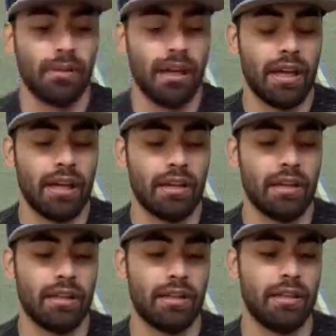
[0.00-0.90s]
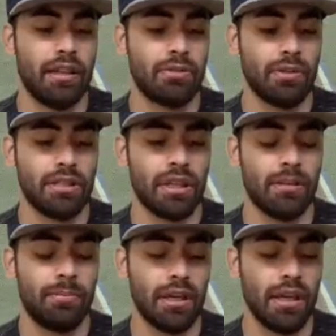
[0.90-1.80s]
play. This one's gonna
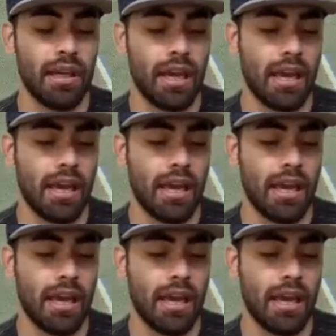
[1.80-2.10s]
be